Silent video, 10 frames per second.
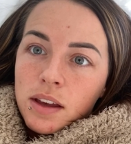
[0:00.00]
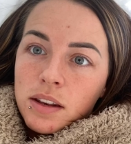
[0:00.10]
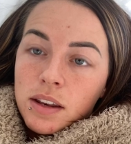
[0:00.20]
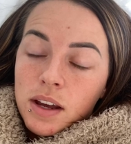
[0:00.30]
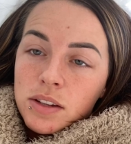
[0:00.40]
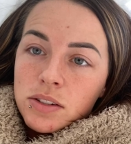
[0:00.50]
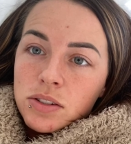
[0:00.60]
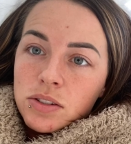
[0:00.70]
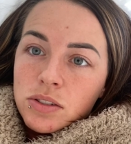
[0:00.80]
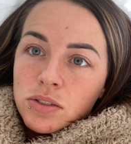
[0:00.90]

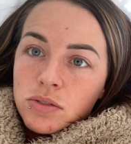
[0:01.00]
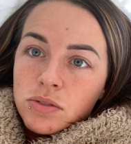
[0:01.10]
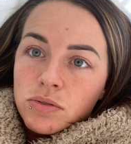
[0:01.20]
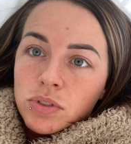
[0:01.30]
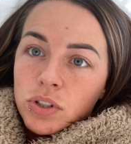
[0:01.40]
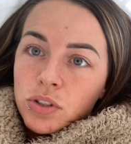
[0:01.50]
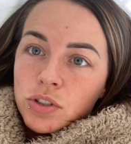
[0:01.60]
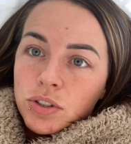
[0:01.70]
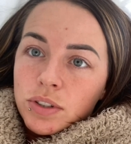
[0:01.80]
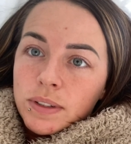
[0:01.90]
next
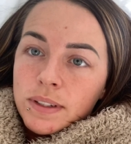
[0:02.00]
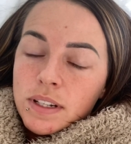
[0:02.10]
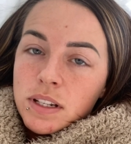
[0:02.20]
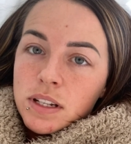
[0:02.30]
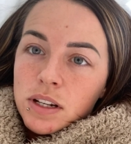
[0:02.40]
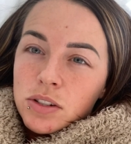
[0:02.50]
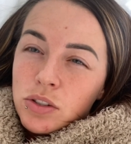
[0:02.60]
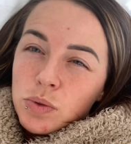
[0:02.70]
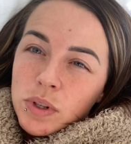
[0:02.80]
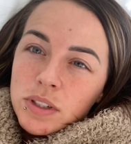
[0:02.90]
reduction down to
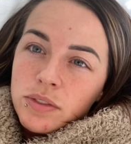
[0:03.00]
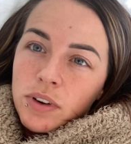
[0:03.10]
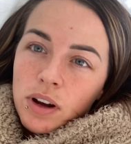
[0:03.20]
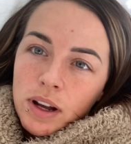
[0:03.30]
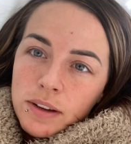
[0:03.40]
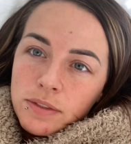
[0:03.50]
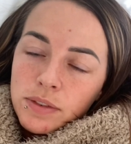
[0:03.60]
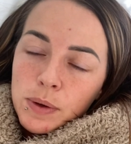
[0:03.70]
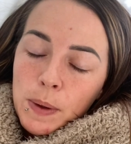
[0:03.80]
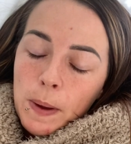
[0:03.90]
25,
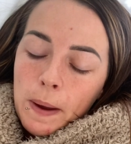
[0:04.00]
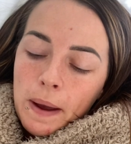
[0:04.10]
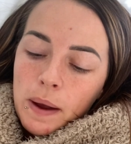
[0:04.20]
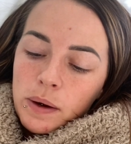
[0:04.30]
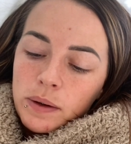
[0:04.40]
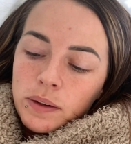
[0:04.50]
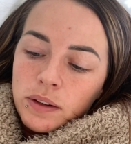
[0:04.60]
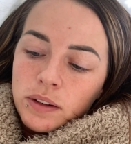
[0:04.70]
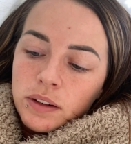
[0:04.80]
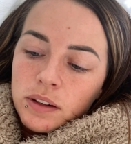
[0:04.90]
and